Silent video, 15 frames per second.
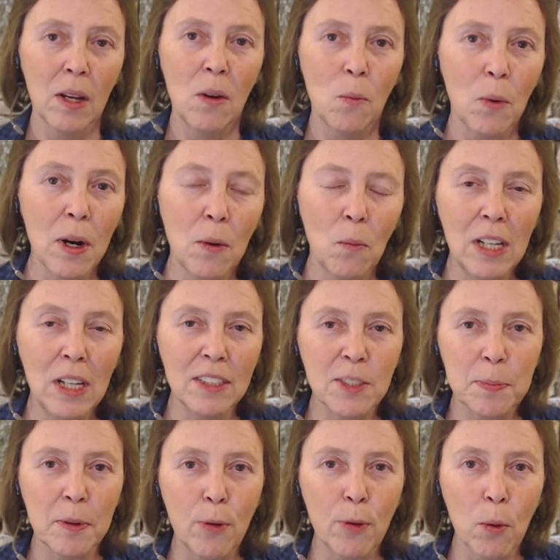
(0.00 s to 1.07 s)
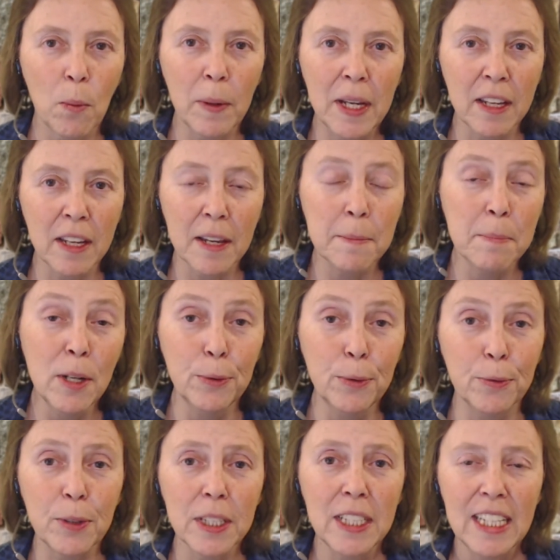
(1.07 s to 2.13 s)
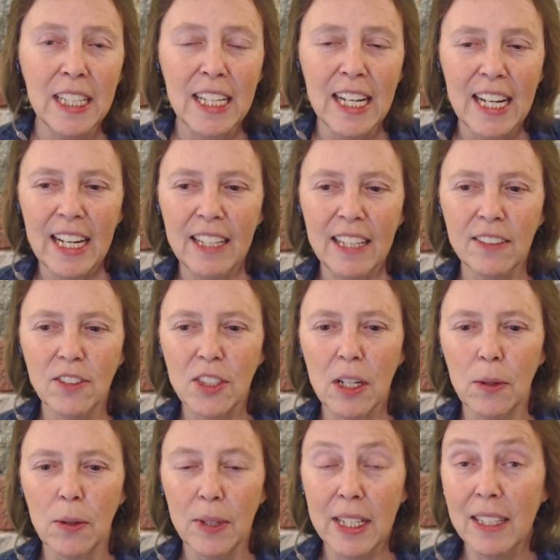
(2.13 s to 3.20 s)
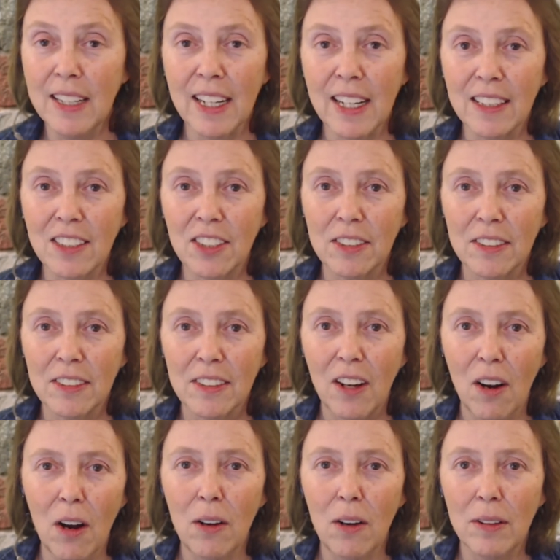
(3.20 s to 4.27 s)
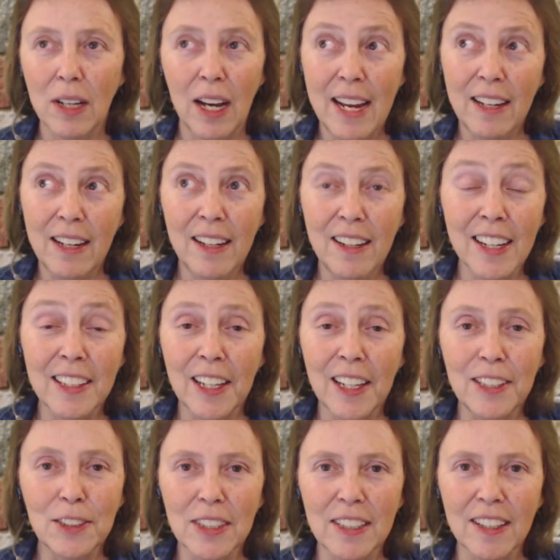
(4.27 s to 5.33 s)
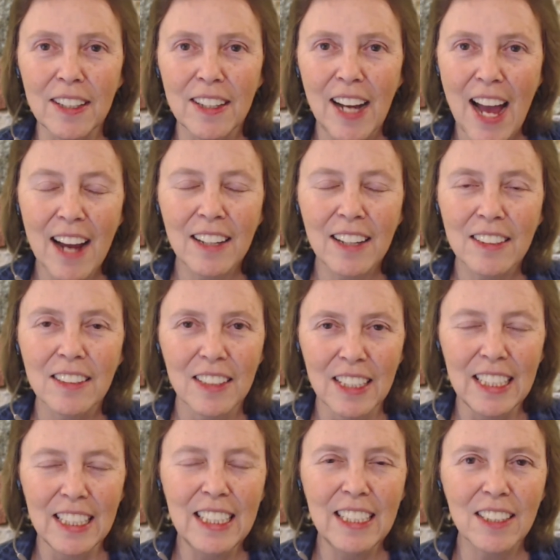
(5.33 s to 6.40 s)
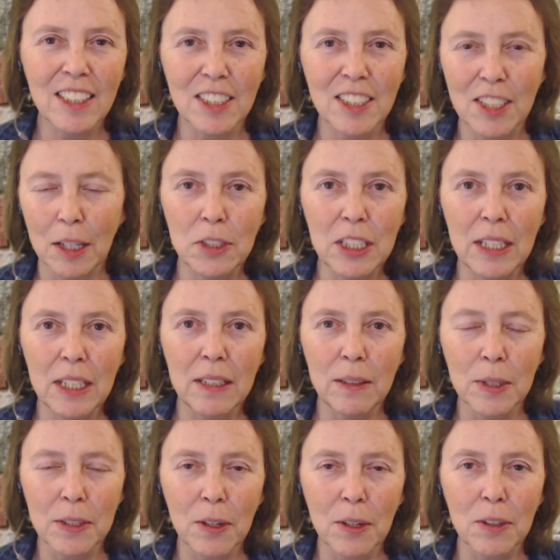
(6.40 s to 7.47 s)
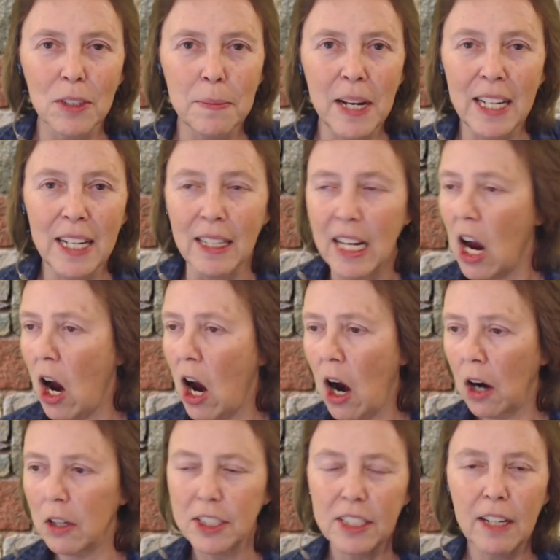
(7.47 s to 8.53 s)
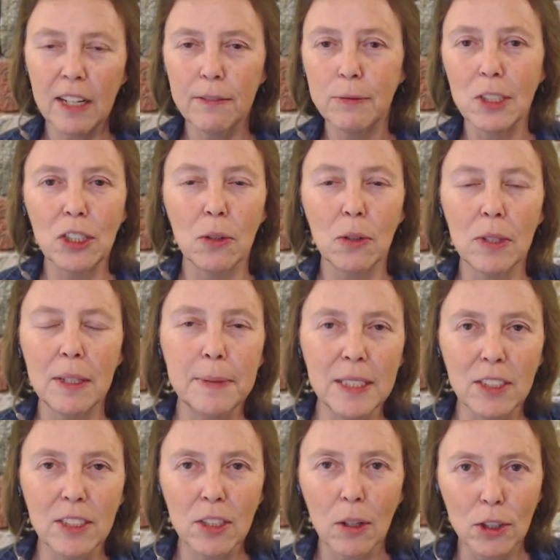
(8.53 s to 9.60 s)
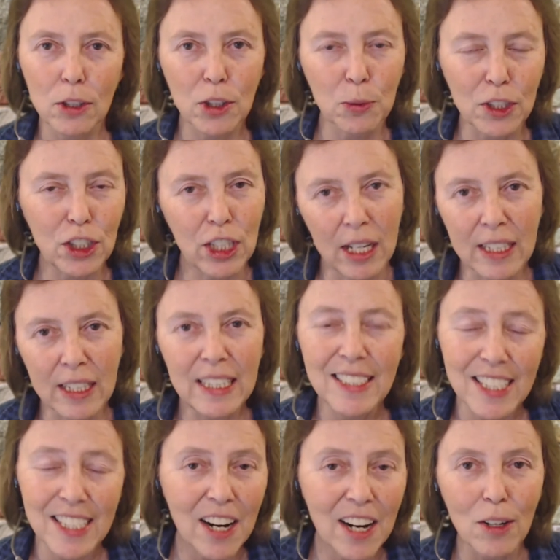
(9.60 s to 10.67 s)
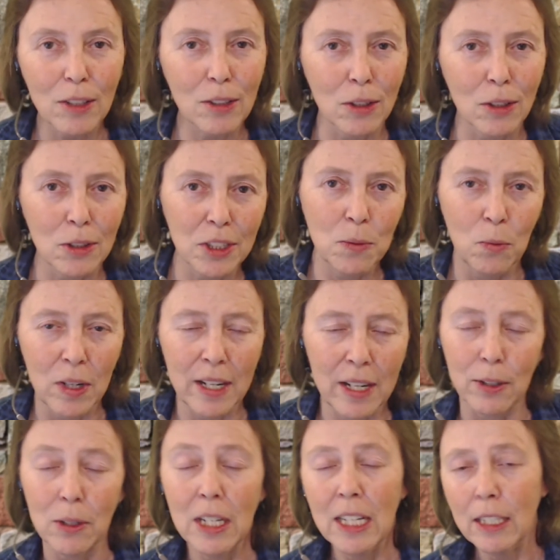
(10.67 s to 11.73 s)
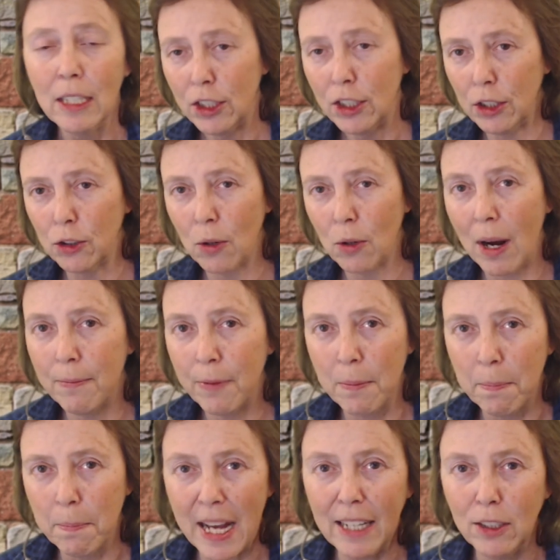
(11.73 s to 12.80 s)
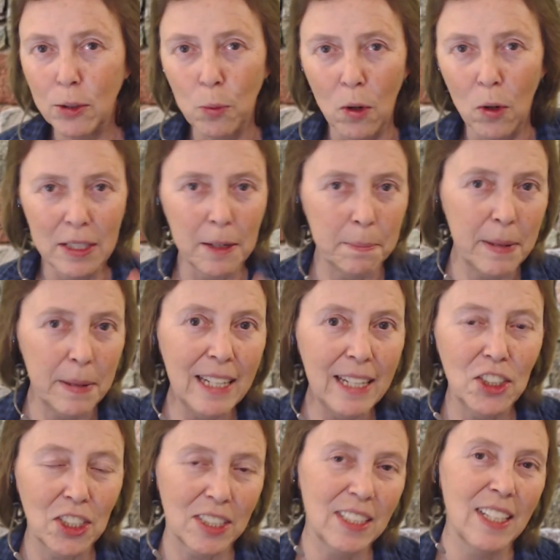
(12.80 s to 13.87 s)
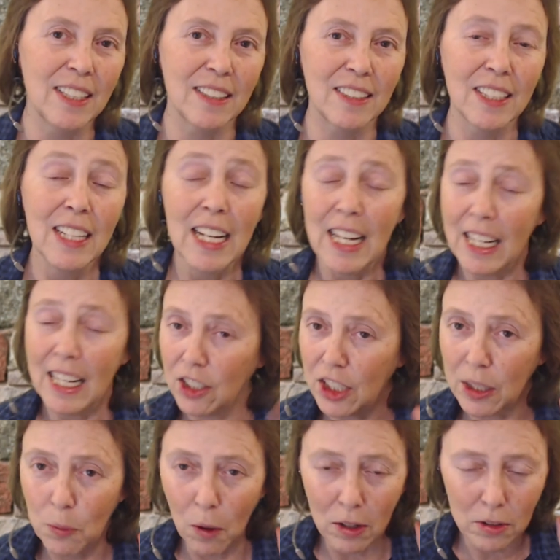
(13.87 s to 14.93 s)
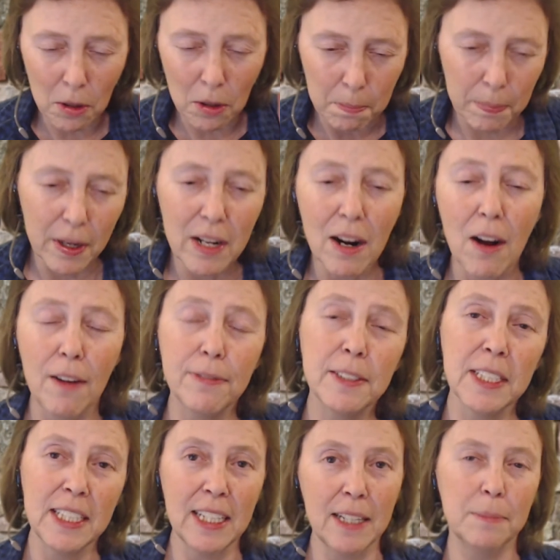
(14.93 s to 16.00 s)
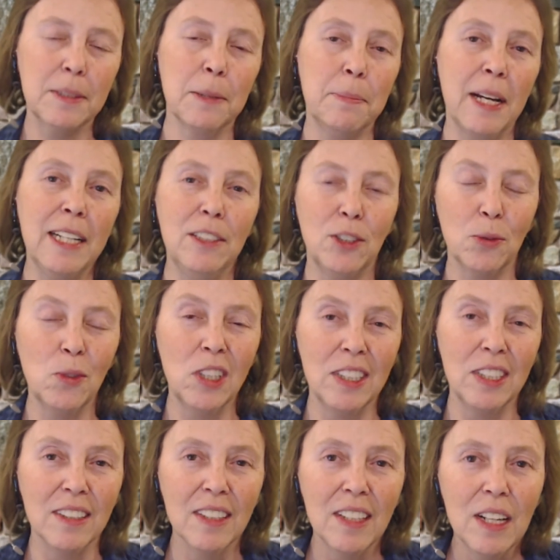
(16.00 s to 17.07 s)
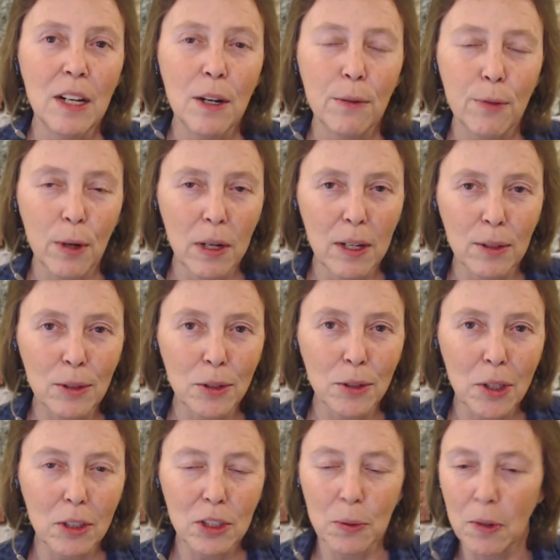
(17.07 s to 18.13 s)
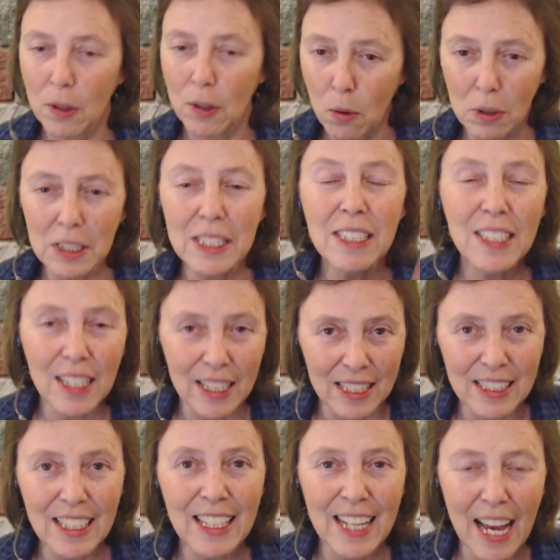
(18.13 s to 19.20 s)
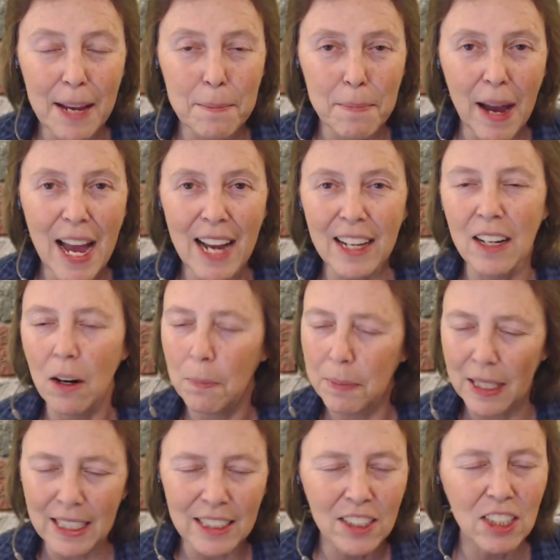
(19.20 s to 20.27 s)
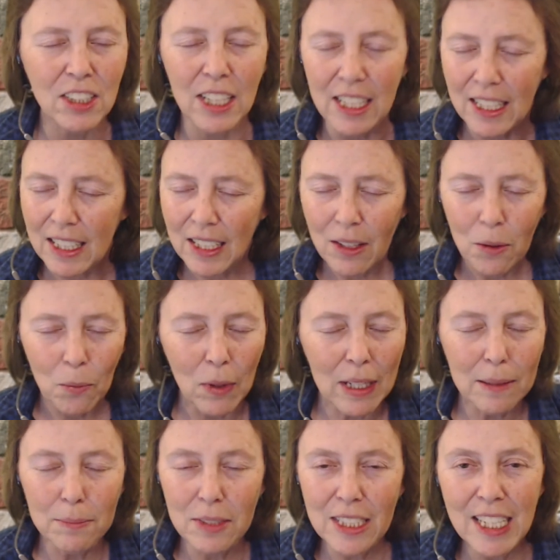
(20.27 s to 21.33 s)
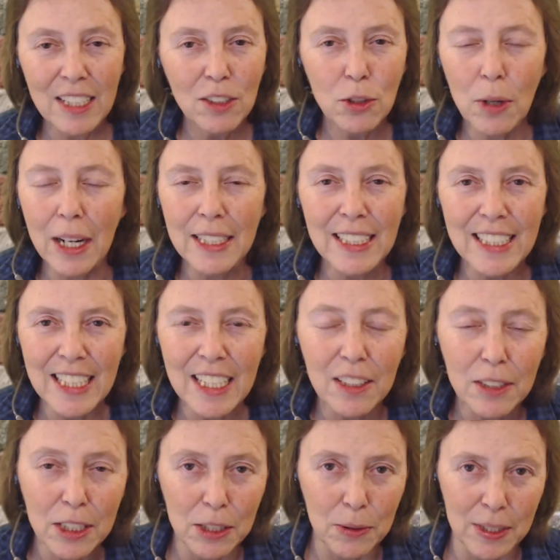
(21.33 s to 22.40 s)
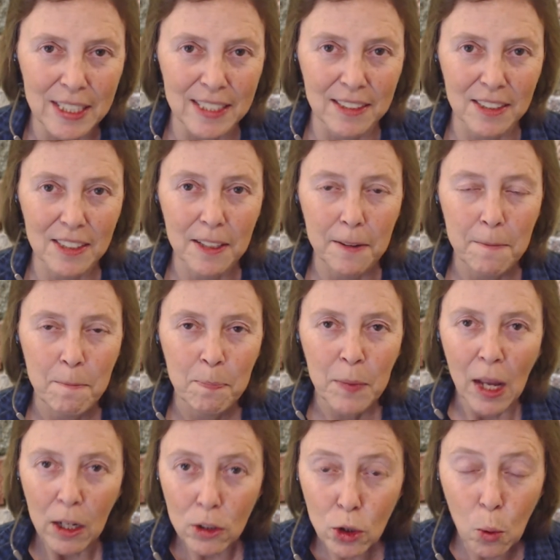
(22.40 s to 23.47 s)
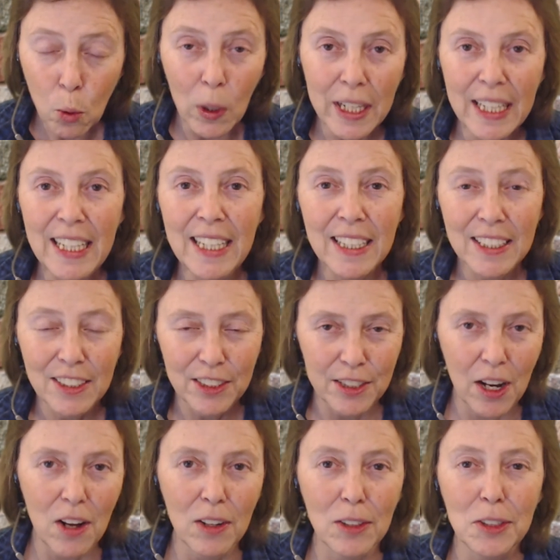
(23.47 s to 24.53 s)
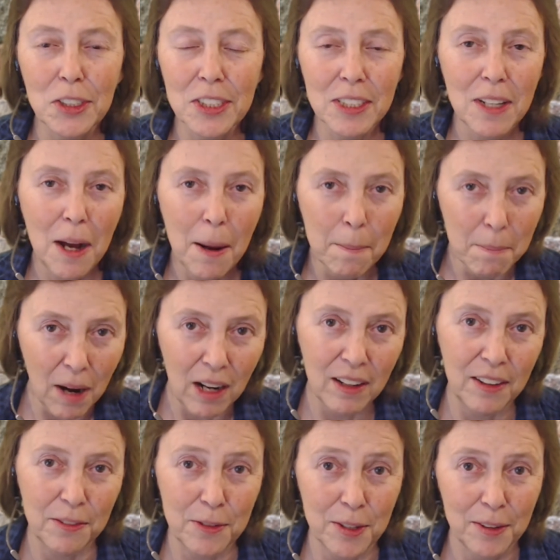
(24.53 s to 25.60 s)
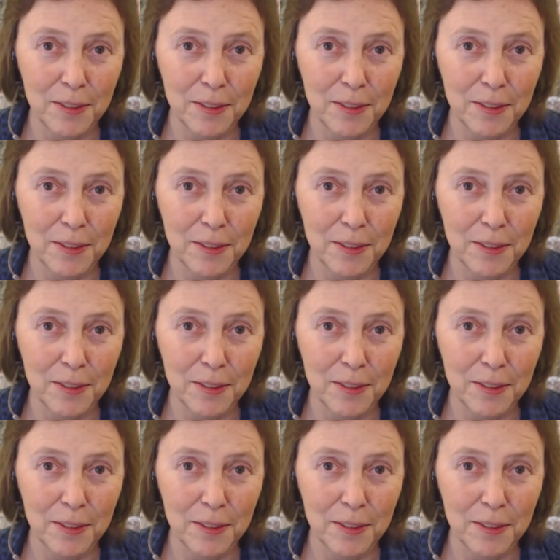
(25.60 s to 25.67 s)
where it was before we could get moved. And so it indexed all 8,900 hacked links associated with her domain. Her stuff was showing up in search with Chinese characters and whatever. She dropped from page 1 to page 6, and she worked her butt off to get up to page 1 for local search. And of course, it came back and all, but it's What I'm trying to tell you is $20 a month